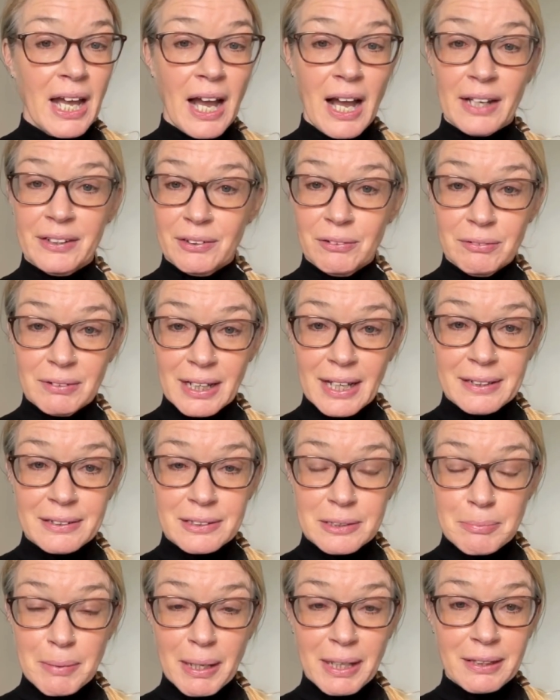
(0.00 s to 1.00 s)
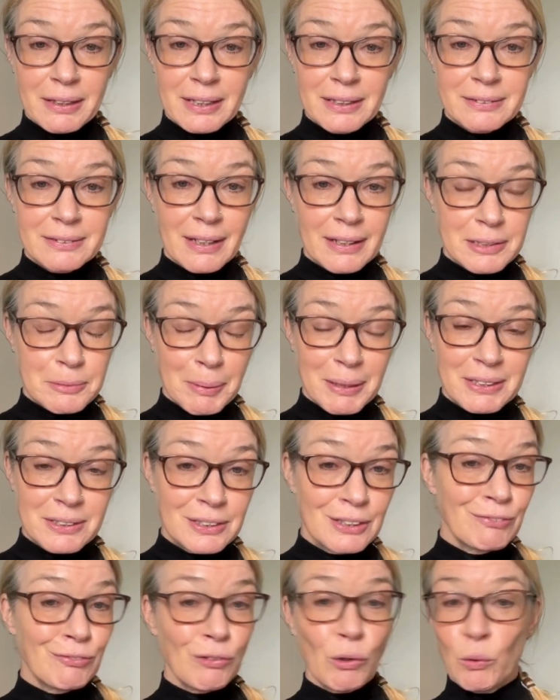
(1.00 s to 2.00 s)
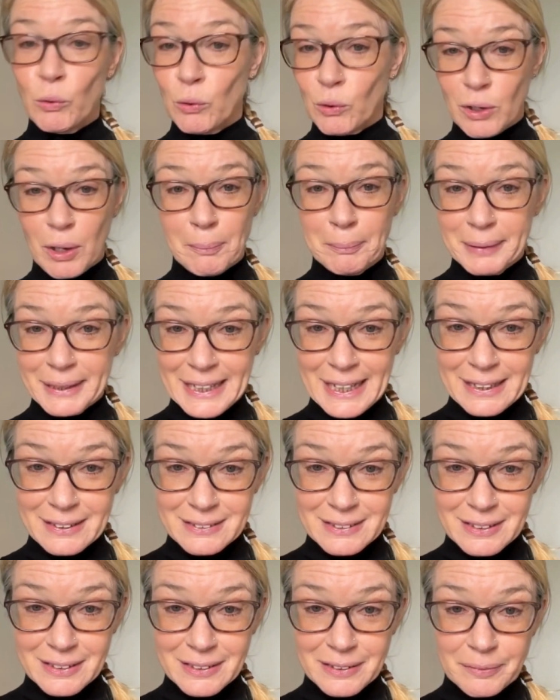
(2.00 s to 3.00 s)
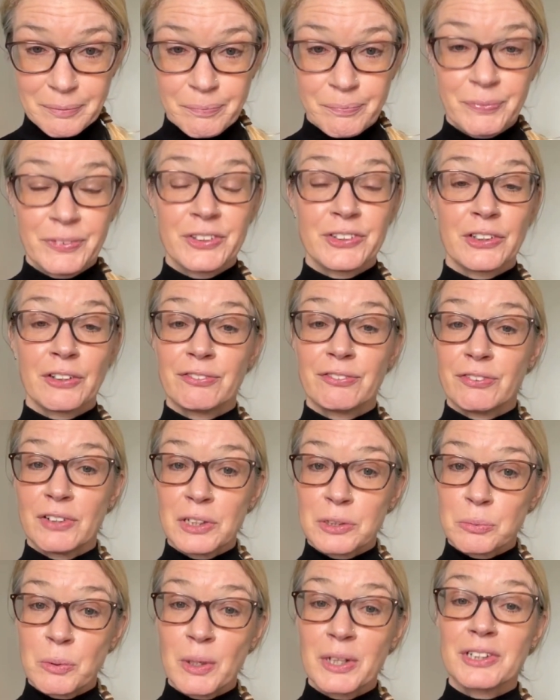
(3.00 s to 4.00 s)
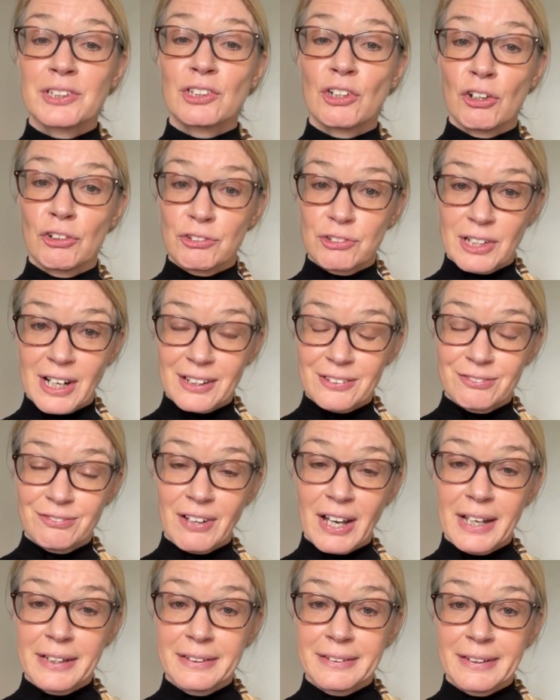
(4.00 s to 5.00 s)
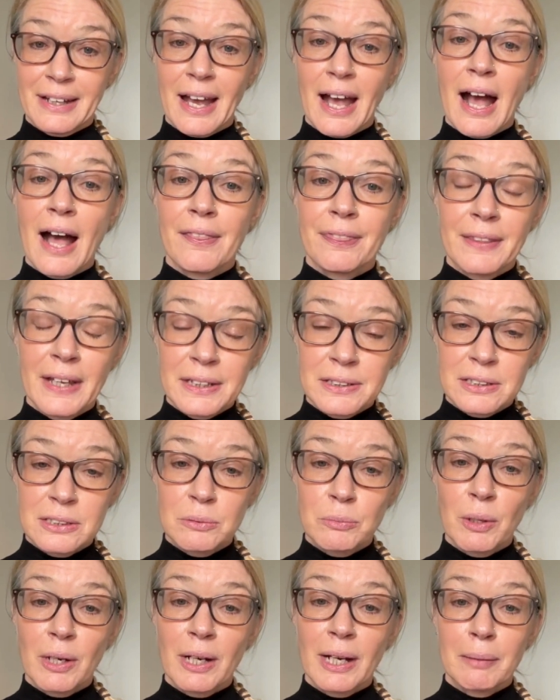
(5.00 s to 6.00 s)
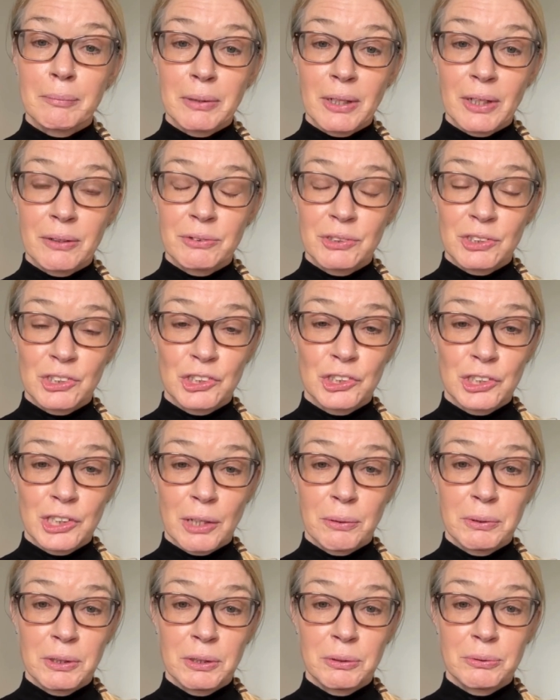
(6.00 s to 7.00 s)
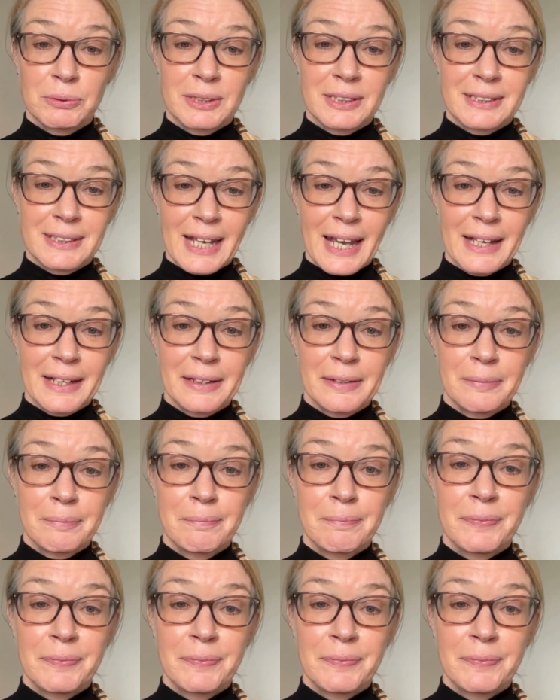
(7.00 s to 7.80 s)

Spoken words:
I don't like to make things expensive or complicated. So first one is Contract Finder, and that's the one I'm going to show you today.